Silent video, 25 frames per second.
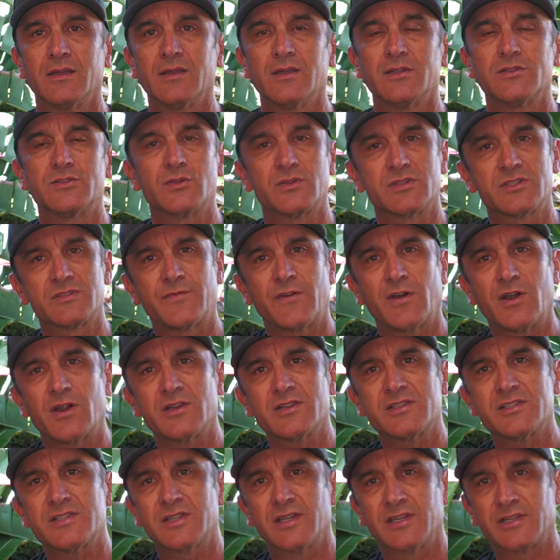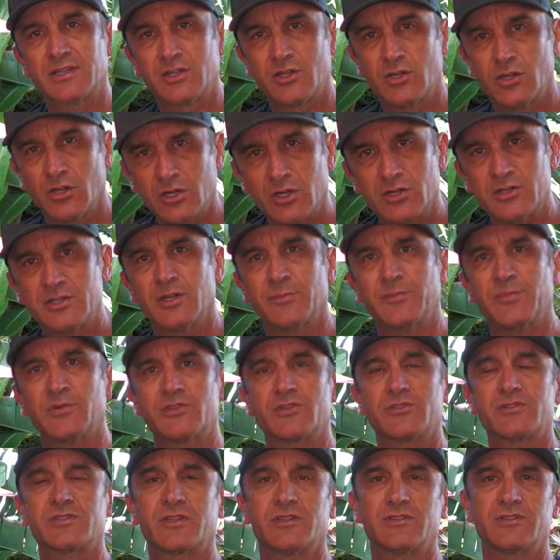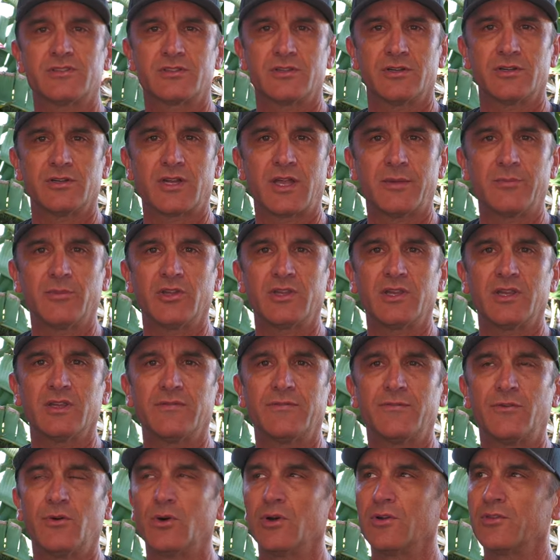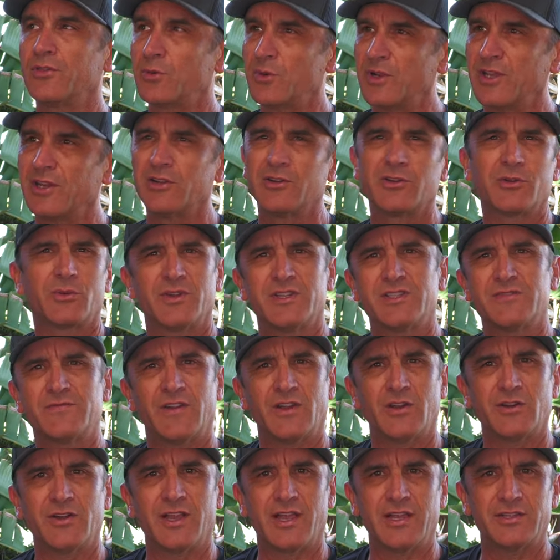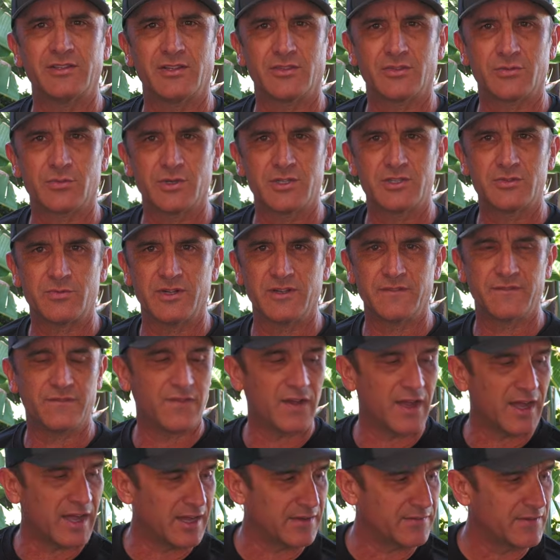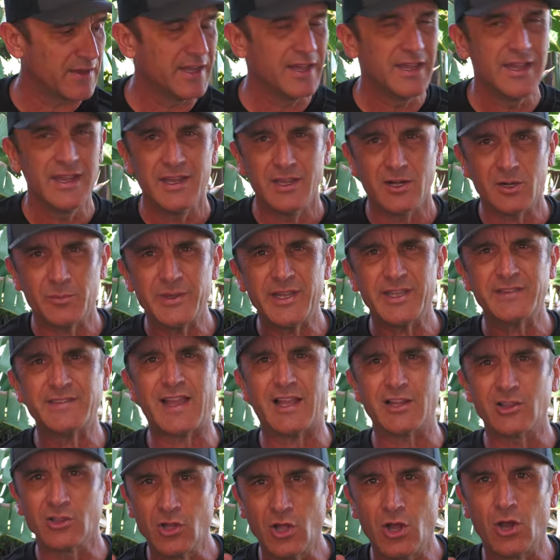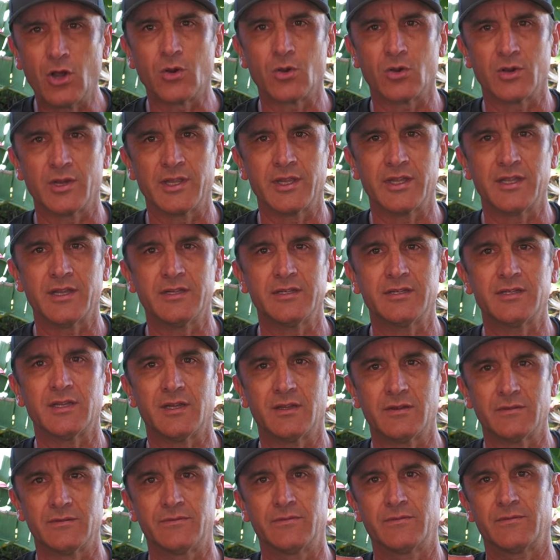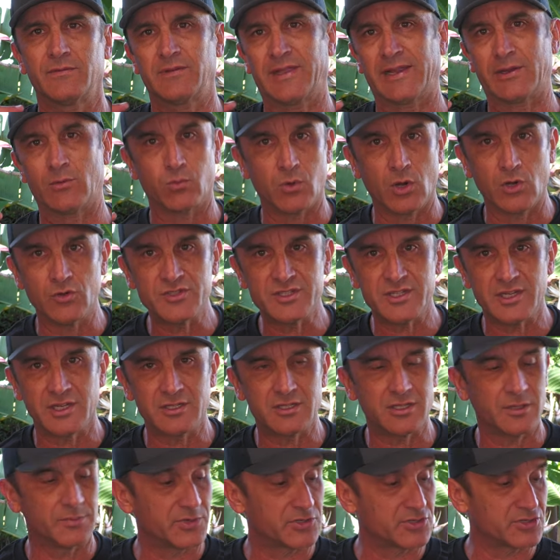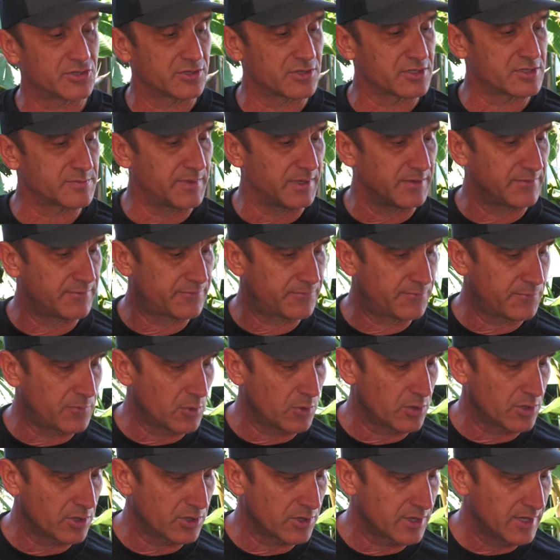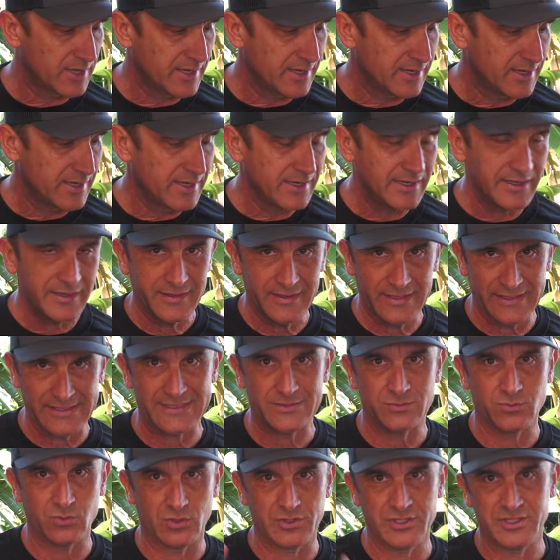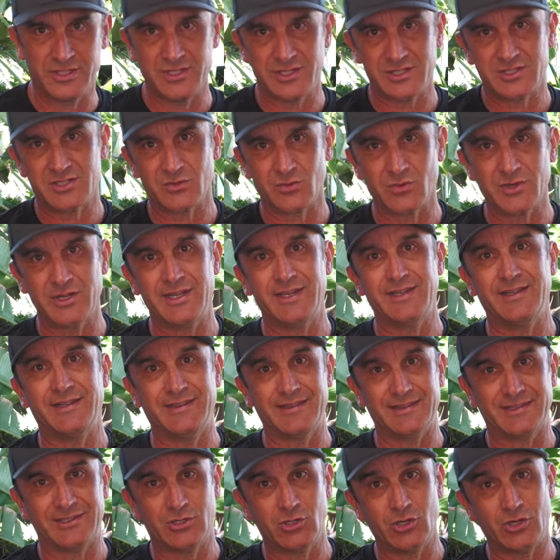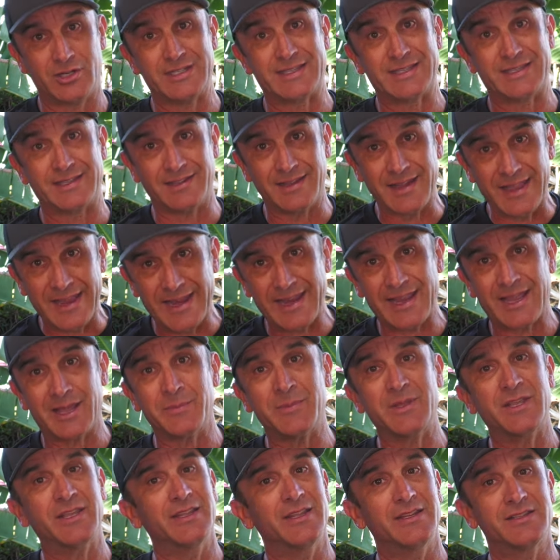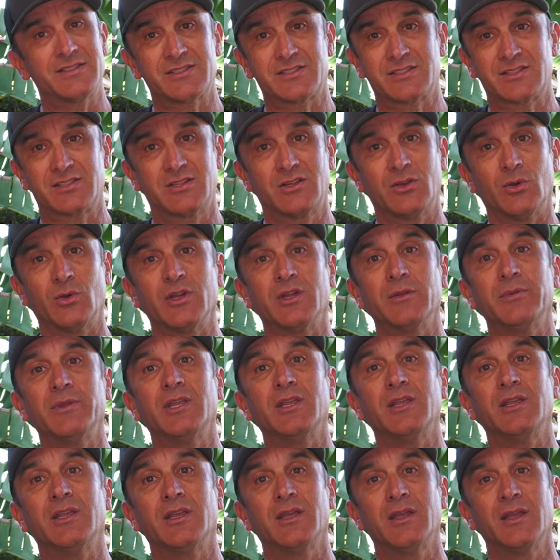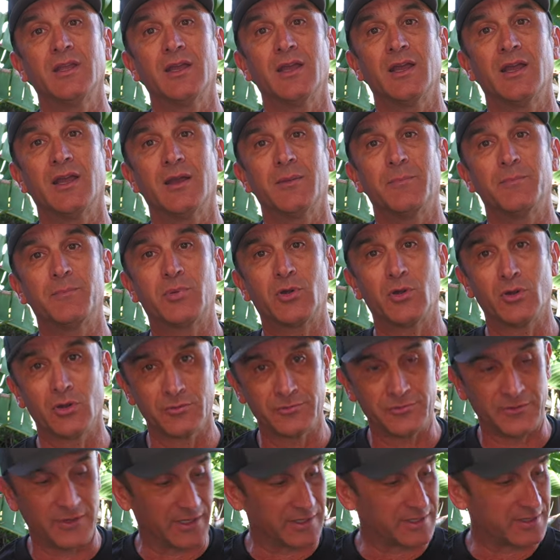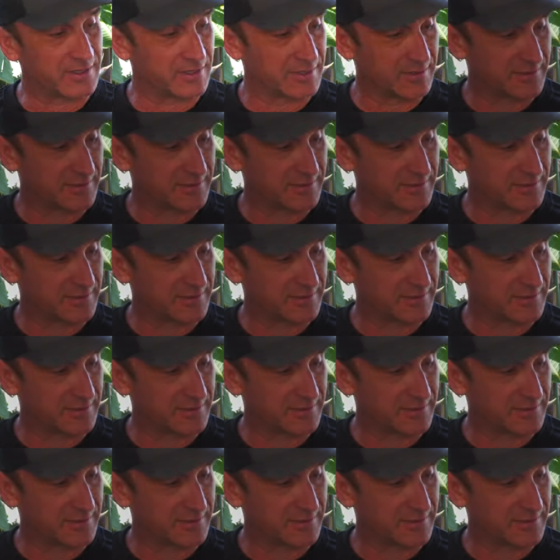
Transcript: So as far as the cooker temperature is concerned, I'm looking for 300 degrees Fahrenheit to 325. It'll be at that lower end of like roasting temperatures, but for this rotisserie cooked lamb, it's going to be perfect.